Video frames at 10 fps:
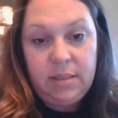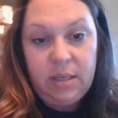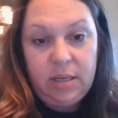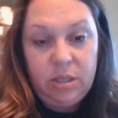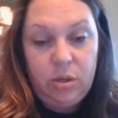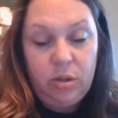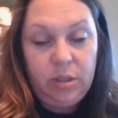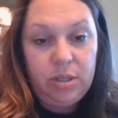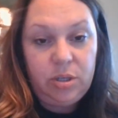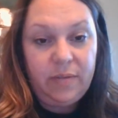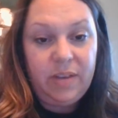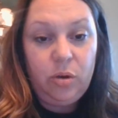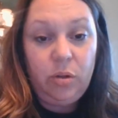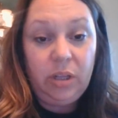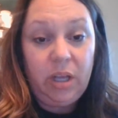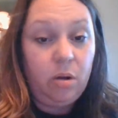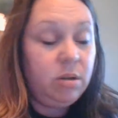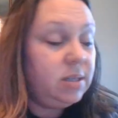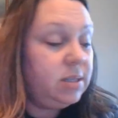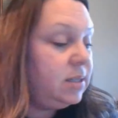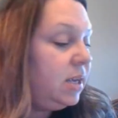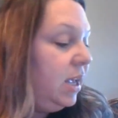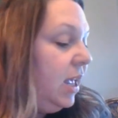into the nucleus, you have the nucleolus,